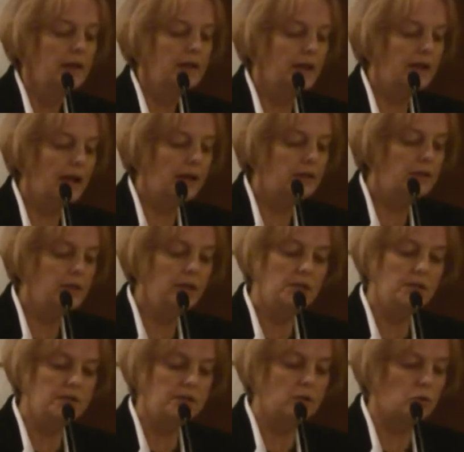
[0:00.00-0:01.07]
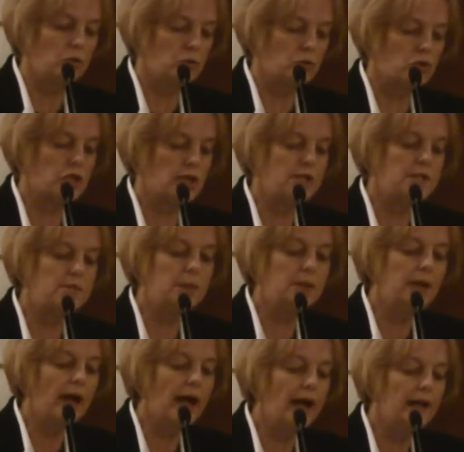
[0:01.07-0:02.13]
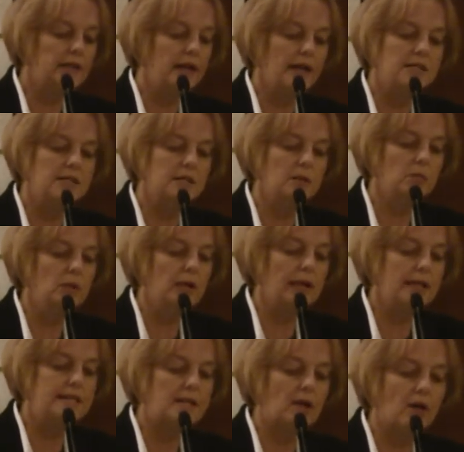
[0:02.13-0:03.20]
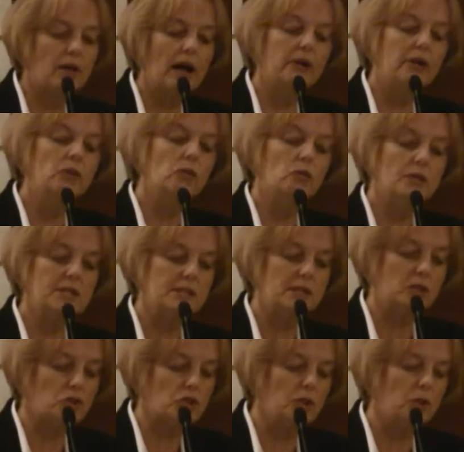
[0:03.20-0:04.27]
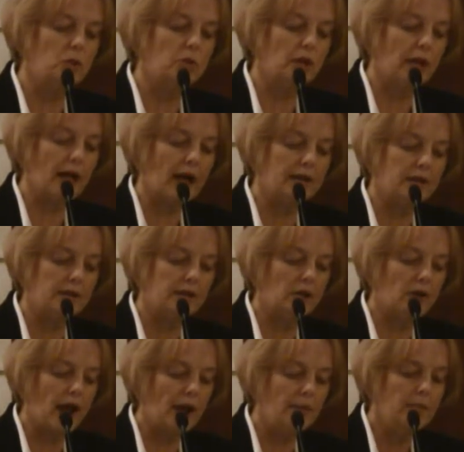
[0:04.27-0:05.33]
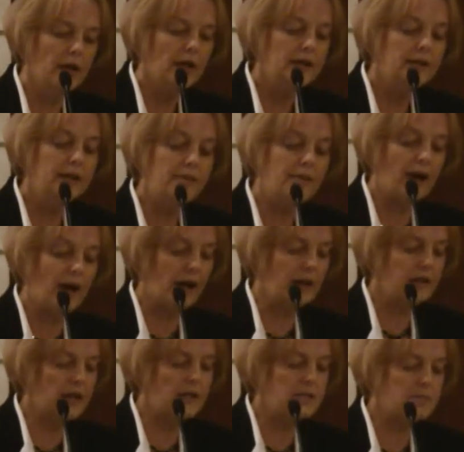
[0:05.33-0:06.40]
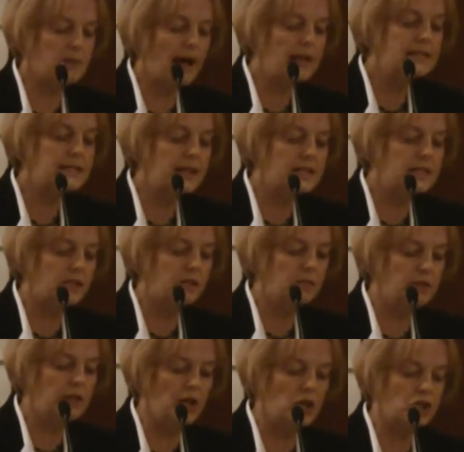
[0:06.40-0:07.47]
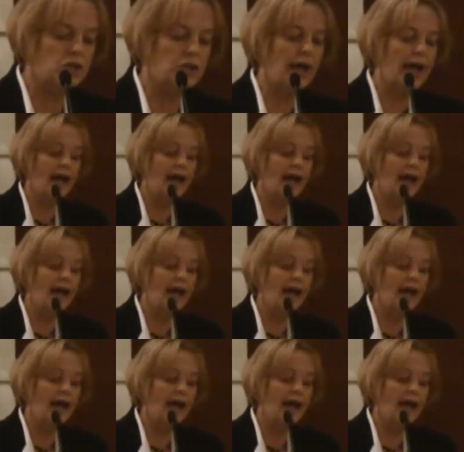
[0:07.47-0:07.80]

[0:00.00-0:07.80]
The Katyn Institute shall spearhead and stimulate scholarly research into the Katyn crime, defined as mass extermination